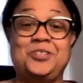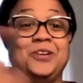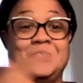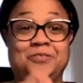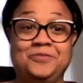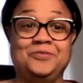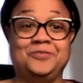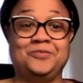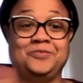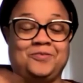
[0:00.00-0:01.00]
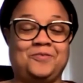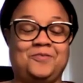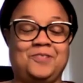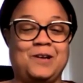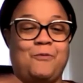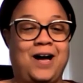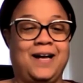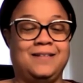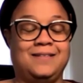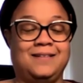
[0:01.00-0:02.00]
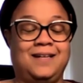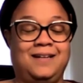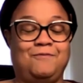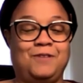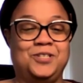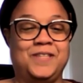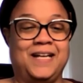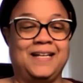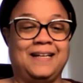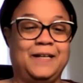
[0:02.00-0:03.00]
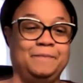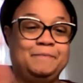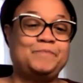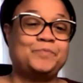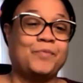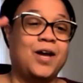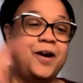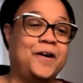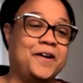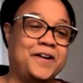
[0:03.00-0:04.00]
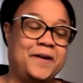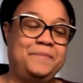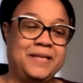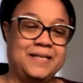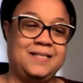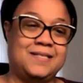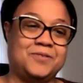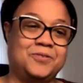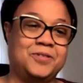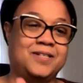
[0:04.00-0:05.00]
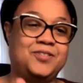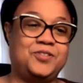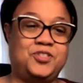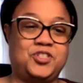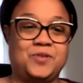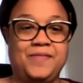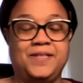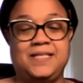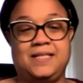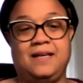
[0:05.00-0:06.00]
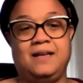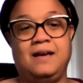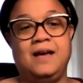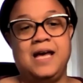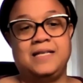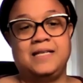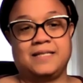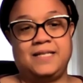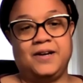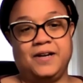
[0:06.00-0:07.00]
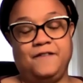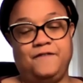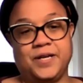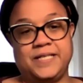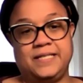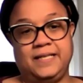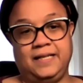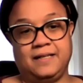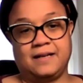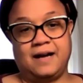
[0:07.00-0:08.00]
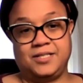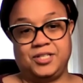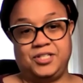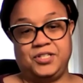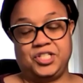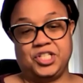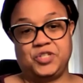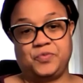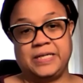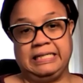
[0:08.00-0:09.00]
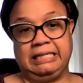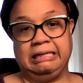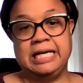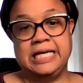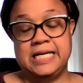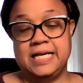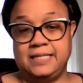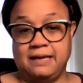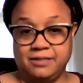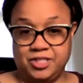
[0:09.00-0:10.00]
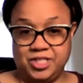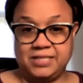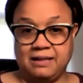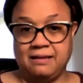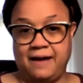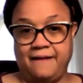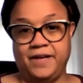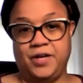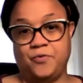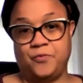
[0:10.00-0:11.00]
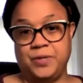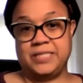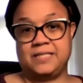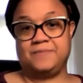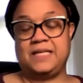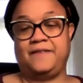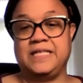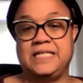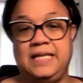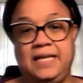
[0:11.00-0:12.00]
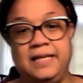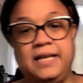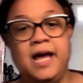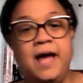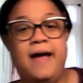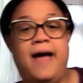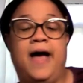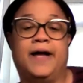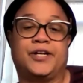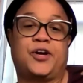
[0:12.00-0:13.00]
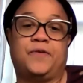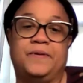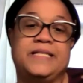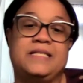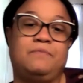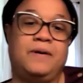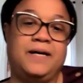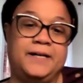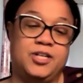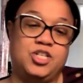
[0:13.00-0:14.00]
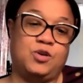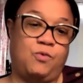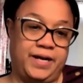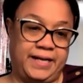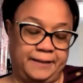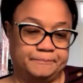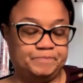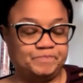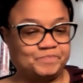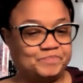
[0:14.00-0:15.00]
So rewind and redo that again. Her ability scores, strength 10, dexterity 14, constitution 20, intelligence 11, wisdom 17, and charisma 20.